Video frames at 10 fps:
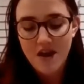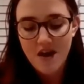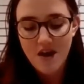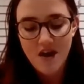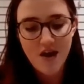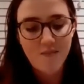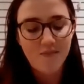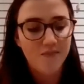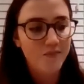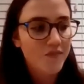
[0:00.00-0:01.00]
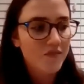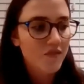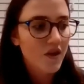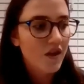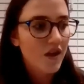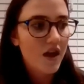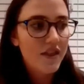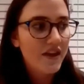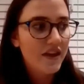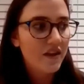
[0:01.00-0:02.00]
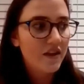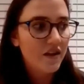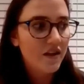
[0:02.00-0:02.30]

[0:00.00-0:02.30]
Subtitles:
I think